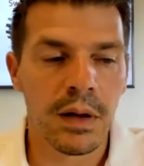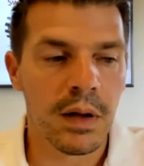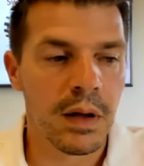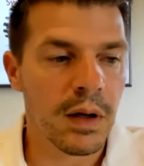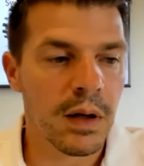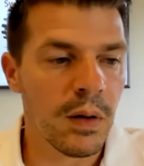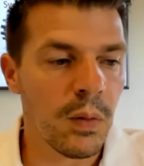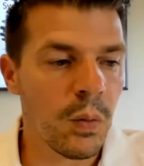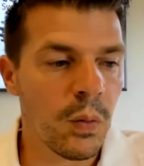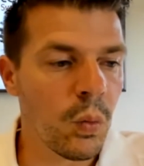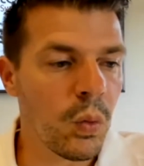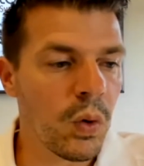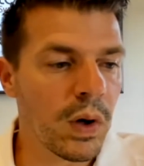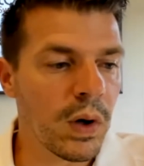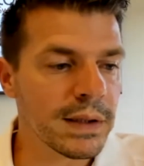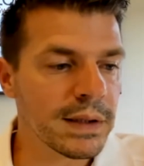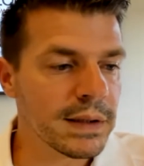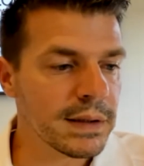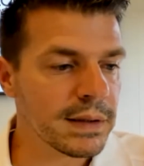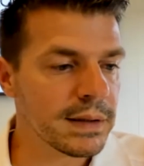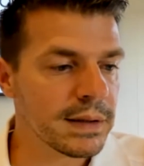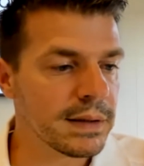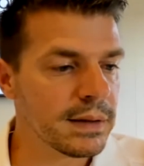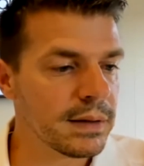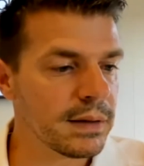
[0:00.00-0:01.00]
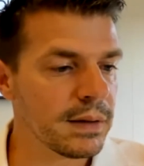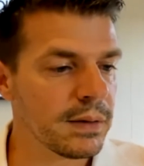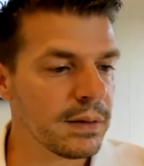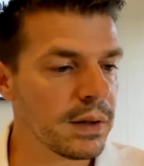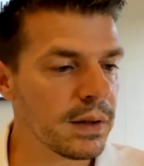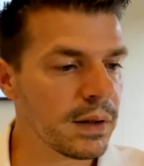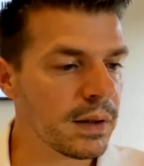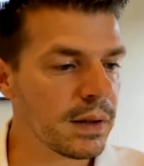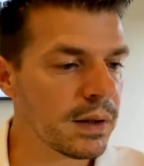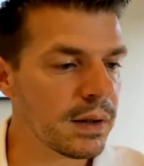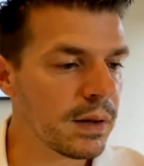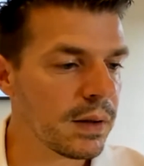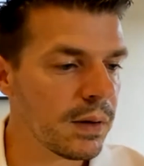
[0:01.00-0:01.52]
What
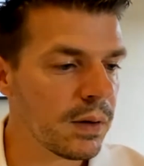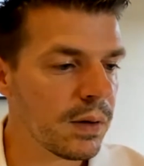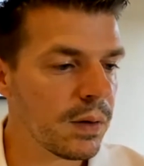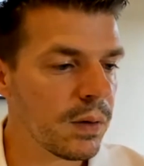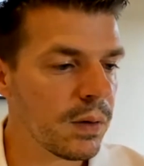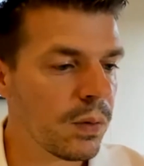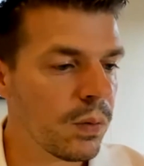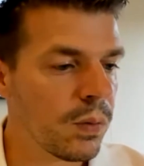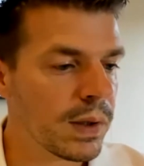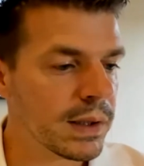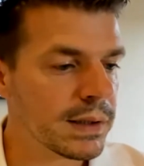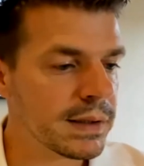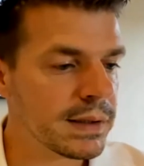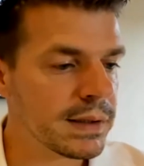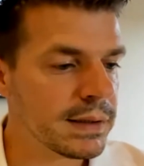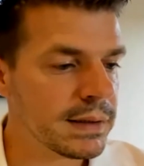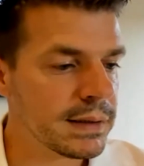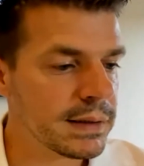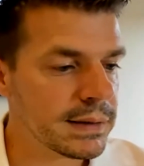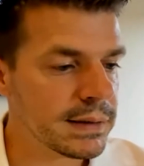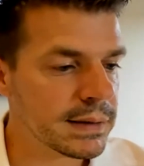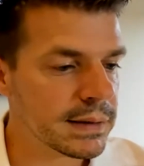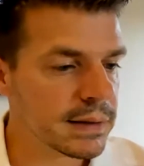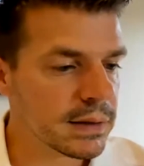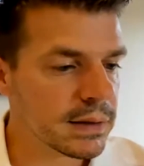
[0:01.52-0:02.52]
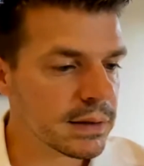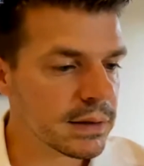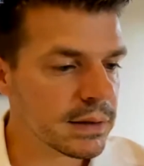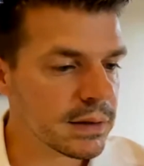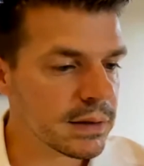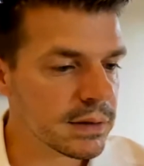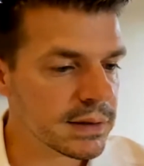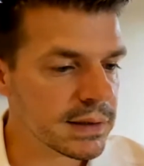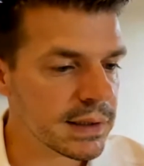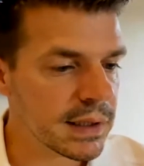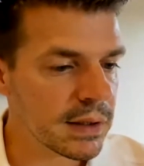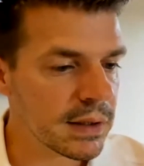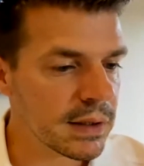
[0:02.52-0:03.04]
is the
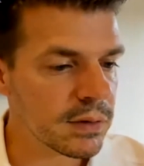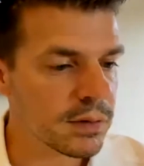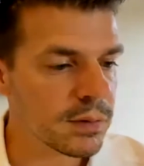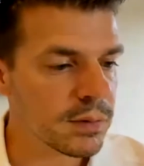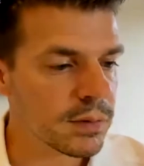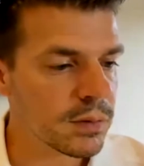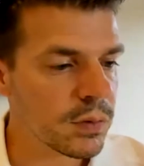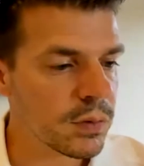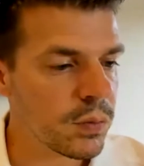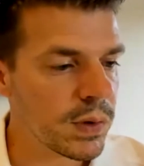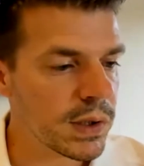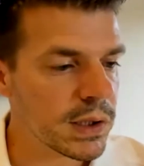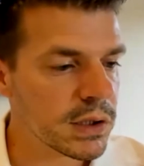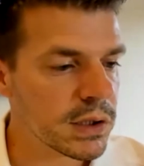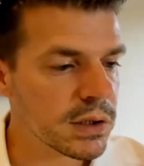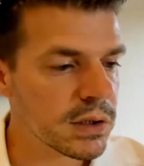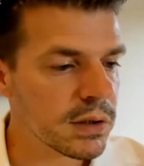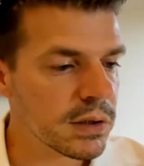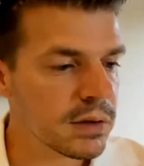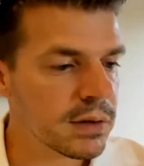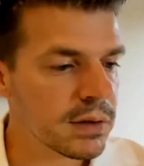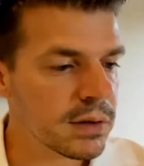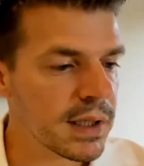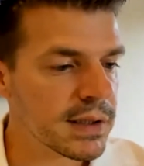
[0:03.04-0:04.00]
second question?